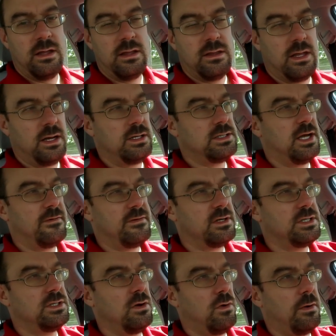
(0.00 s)
They just have to
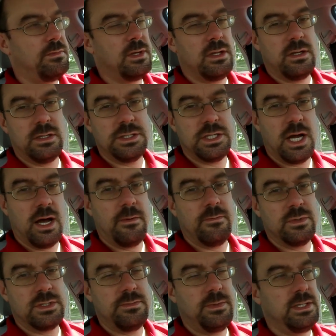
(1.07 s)
show up to their job,
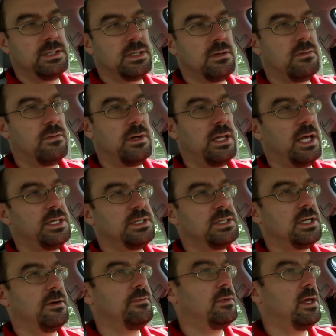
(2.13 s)
which means their
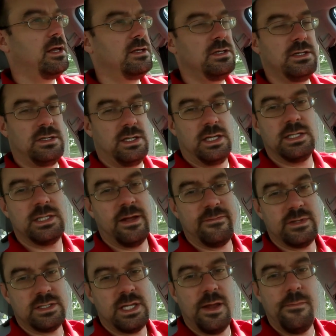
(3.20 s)
relationship. They just, they just have to
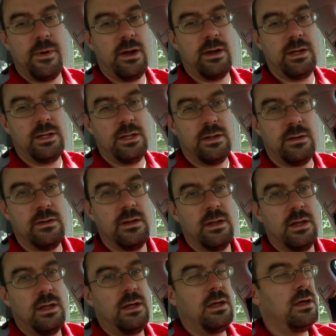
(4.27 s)
stay married to you.
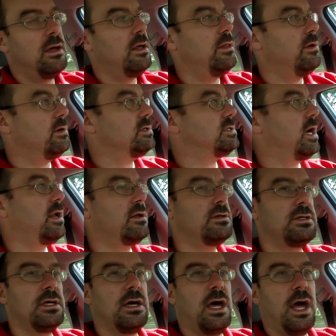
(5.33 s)
And they're entitled
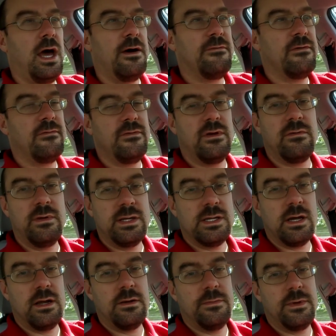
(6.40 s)
to half of your
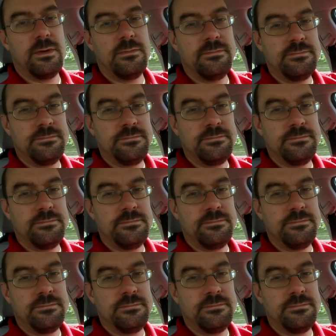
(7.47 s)
retirement